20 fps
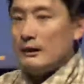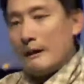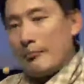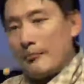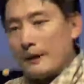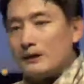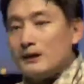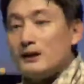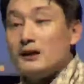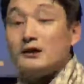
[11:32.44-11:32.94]

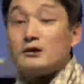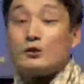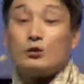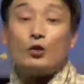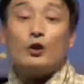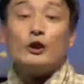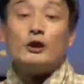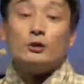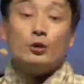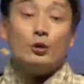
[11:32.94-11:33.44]
there is
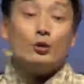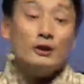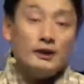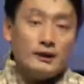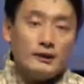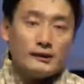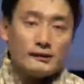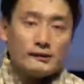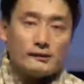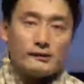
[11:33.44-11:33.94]
growing
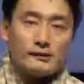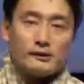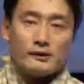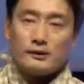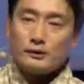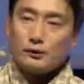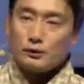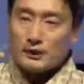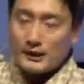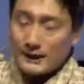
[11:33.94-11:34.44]
loneliness.
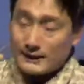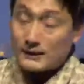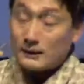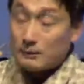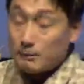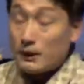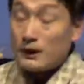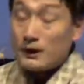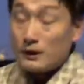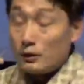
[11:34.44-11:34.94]
You know, that's the
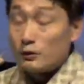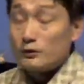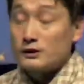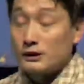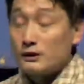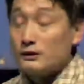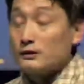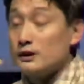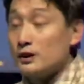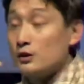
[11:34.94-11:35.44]

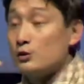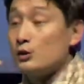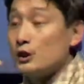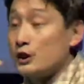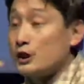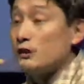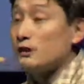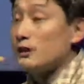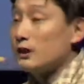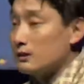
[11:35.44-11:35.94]
paradoxical
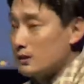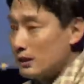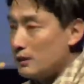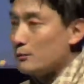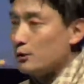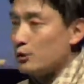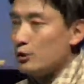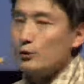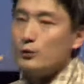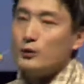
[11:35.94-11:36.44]
situation that
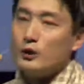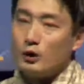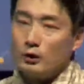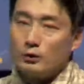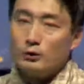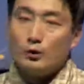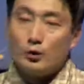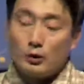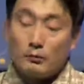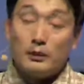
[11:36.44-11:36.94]
I'm sure we all
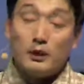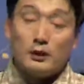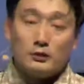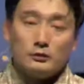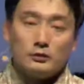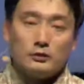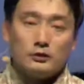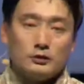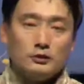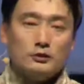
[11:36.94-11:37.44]
know
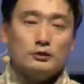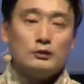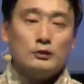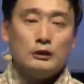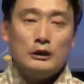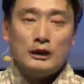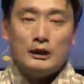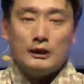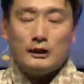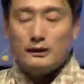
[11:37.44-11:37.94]
about, you know.
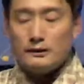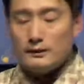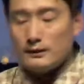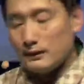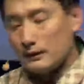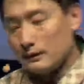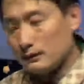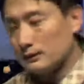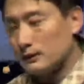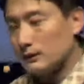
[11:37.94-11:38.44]
And
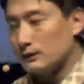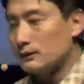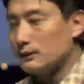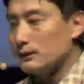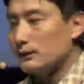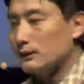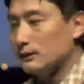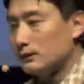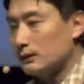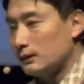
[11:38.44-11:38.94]
the
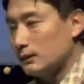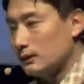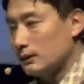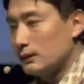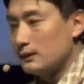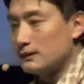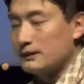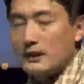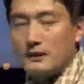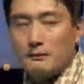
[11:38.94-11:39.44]
other
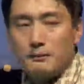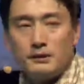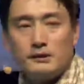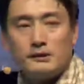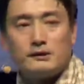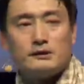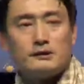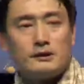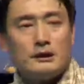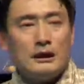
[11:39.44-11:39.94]
example
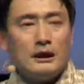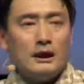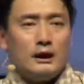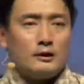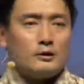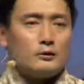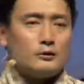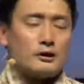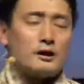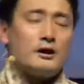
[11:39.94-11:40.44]
is,
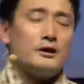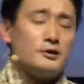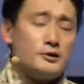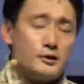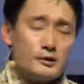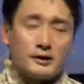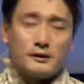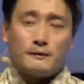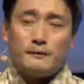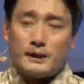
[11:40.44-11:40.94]
you know, the
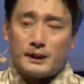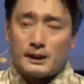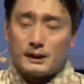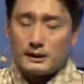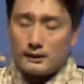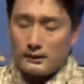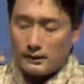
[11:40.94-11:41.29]
countries are very